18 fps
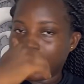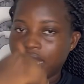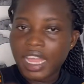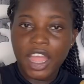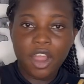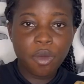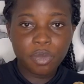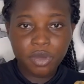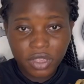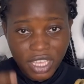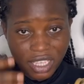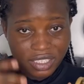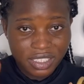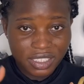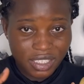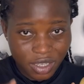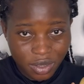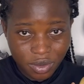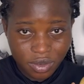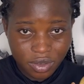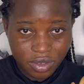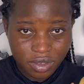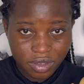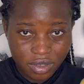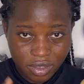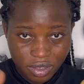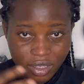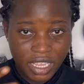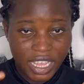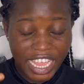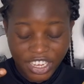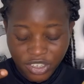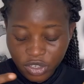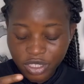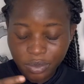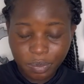I hope you get it now. I
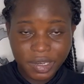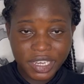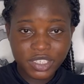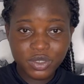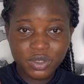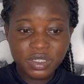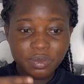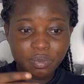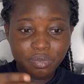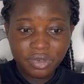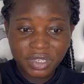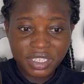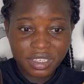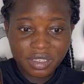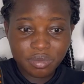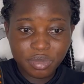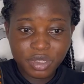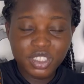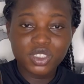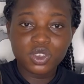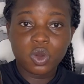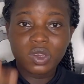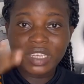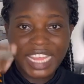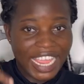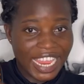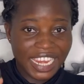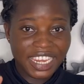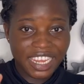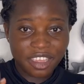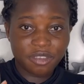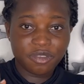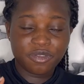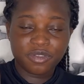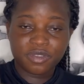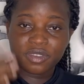just played those breaking beats on high
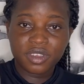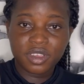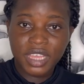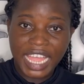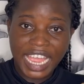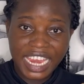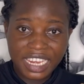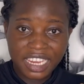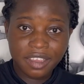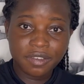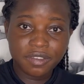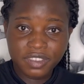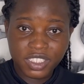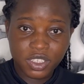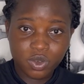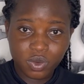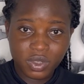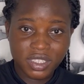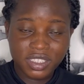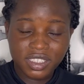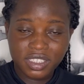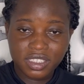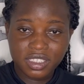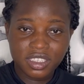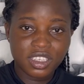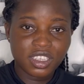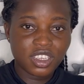life sequence.